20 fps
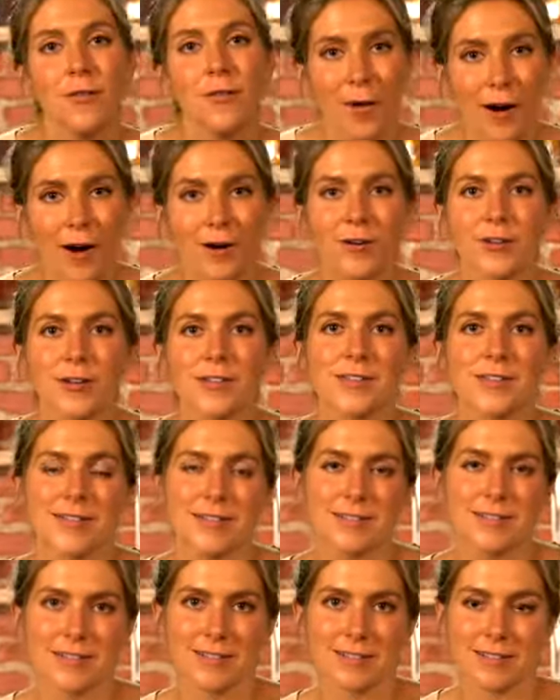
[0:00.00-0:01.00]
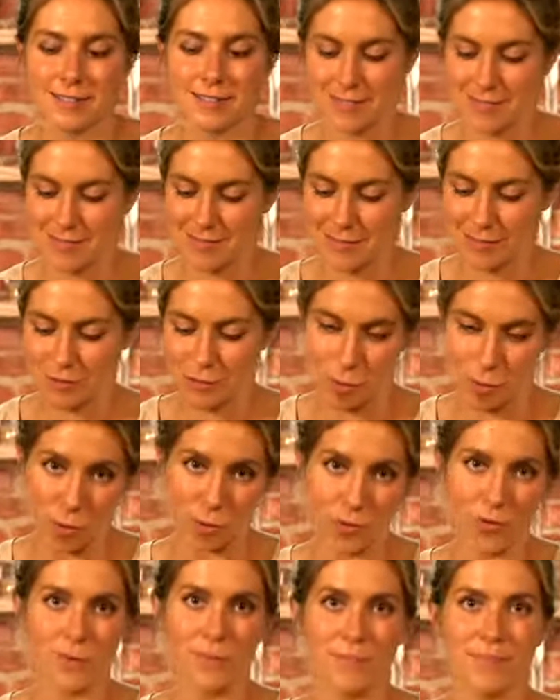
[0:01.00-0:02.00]
4 hours until it's
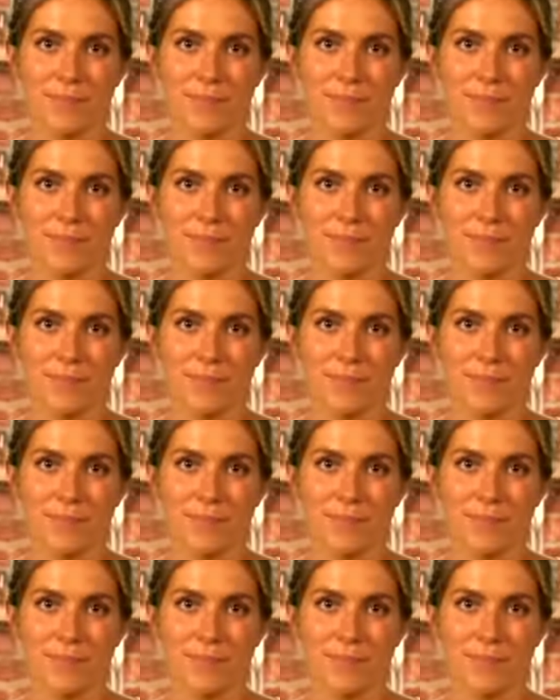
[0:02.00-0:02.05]
cold.